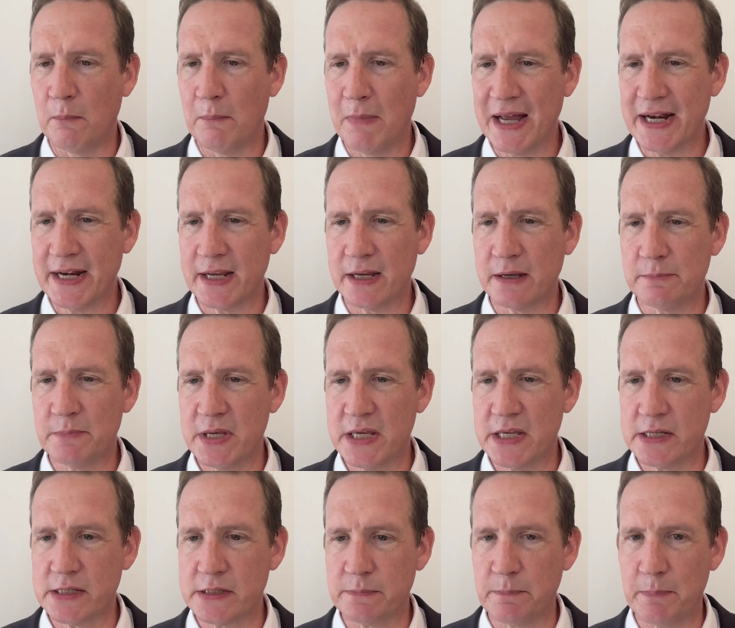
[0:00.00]
My name
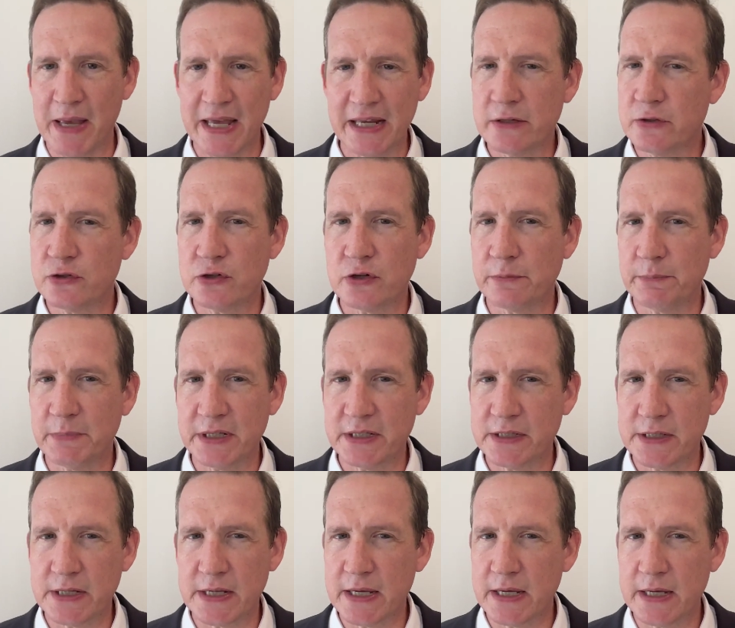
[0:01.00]
is Benjamin
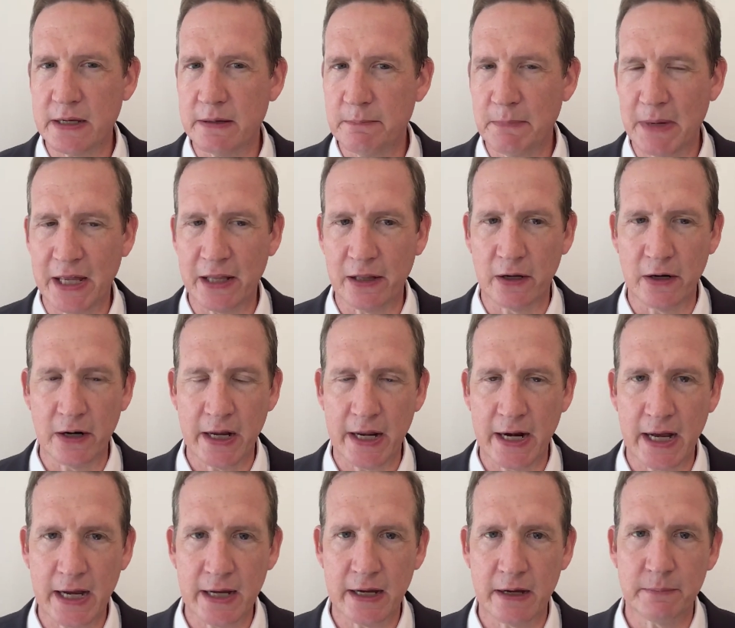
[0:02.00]
Z. Meller, and
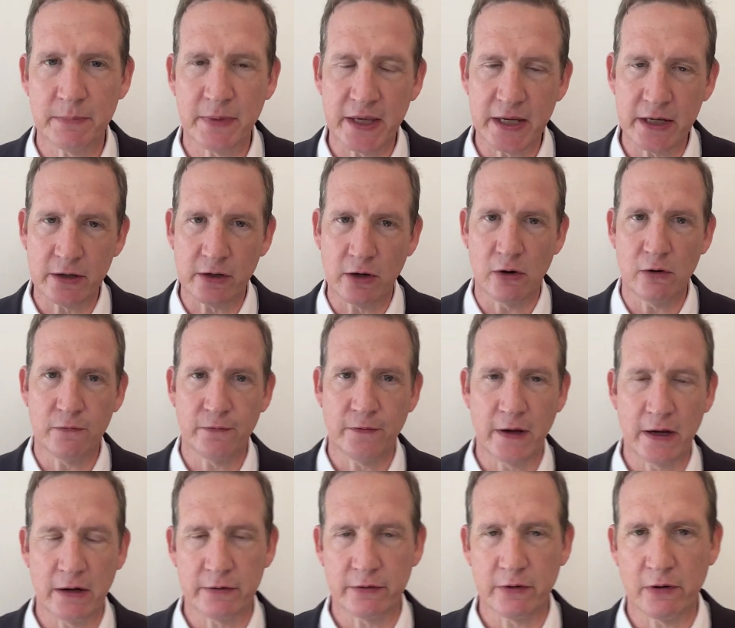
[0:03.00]
I am the
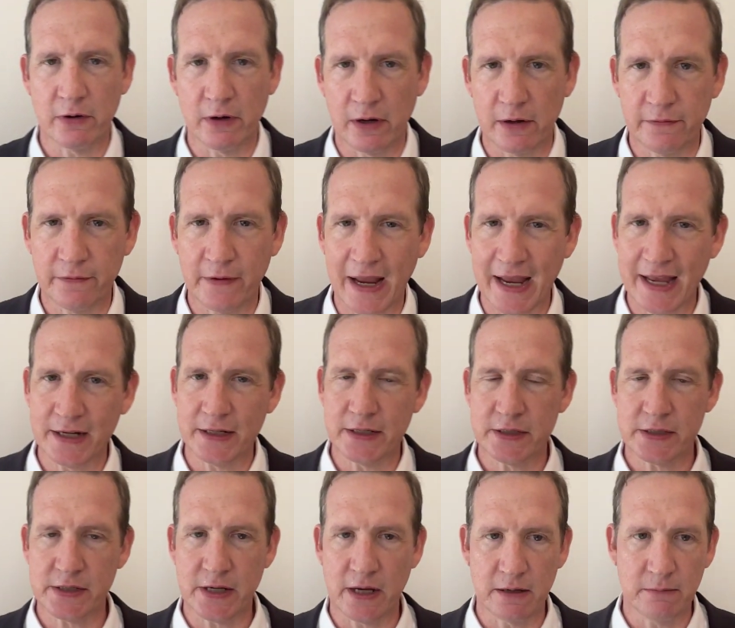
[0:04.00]
co-founder of
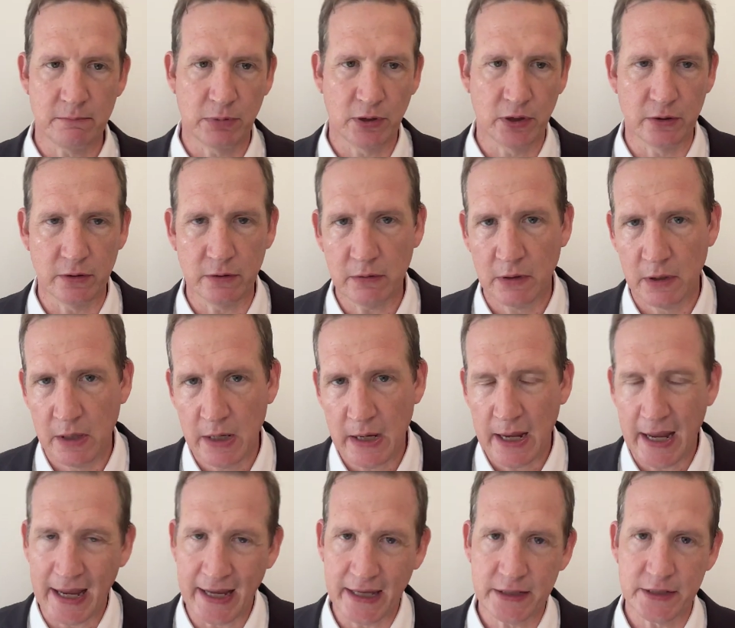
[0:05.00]
Andesite Blue.
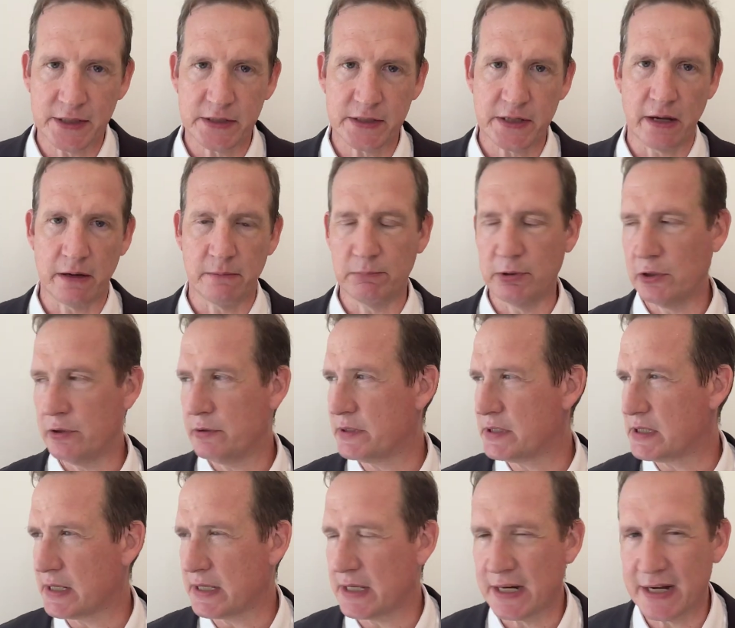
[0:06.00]
Andesite Blue
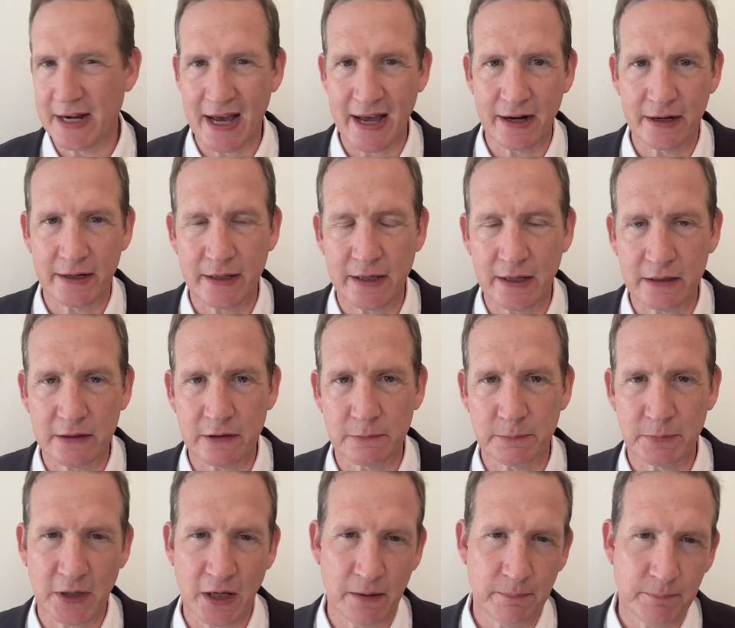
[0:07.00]
is a United
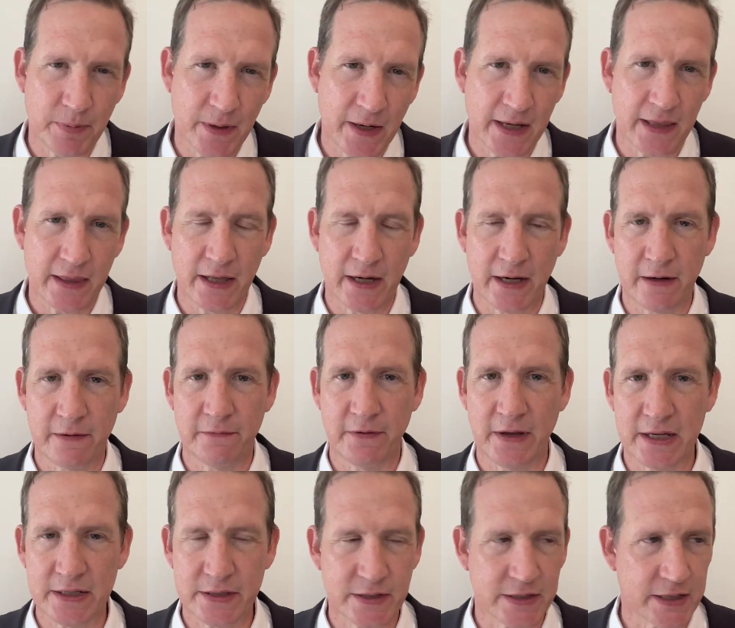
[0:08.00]
Kingdom company that
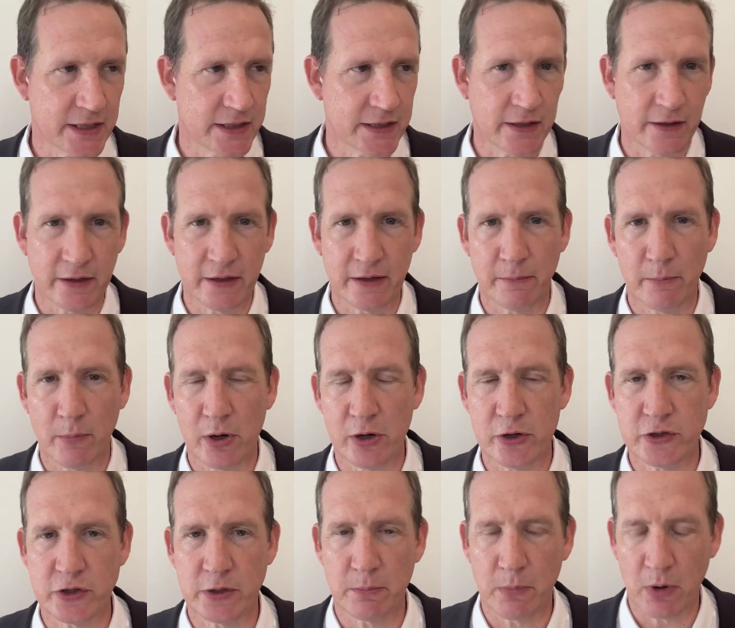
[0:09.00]
invests into the
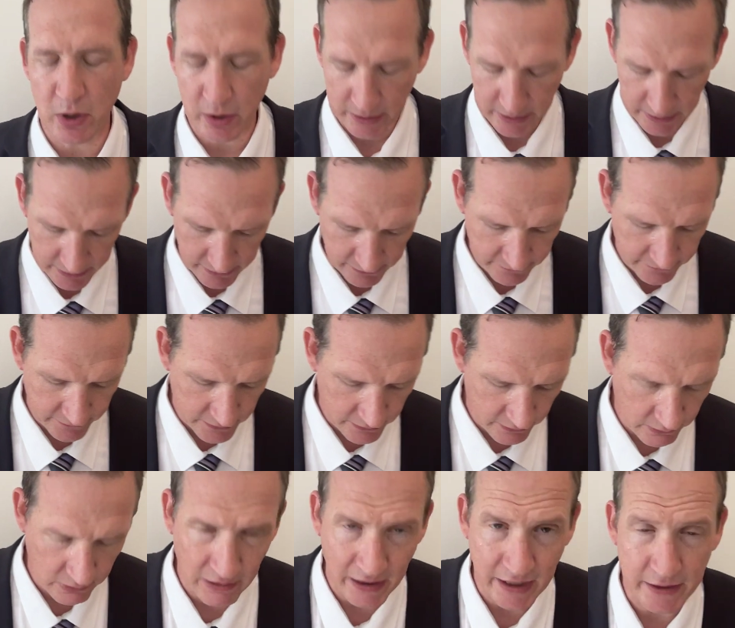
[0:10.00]
emerging market of
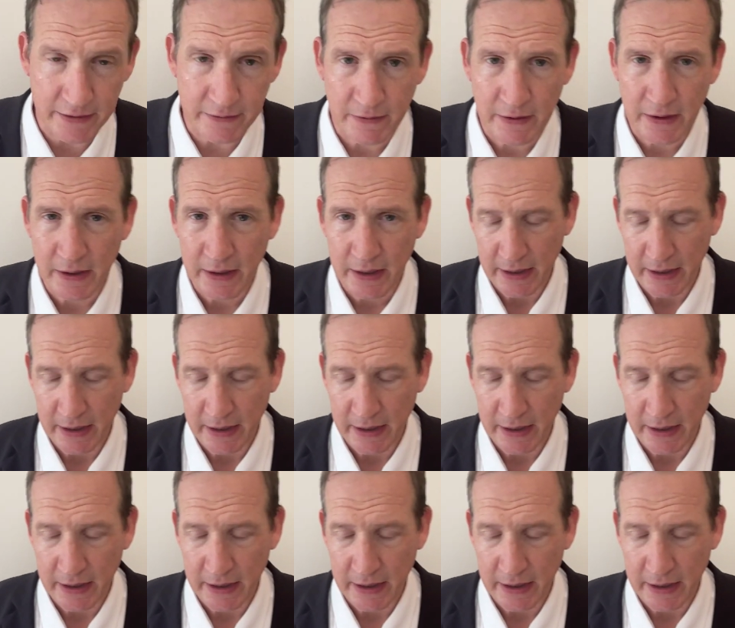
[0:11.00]
Ukraine.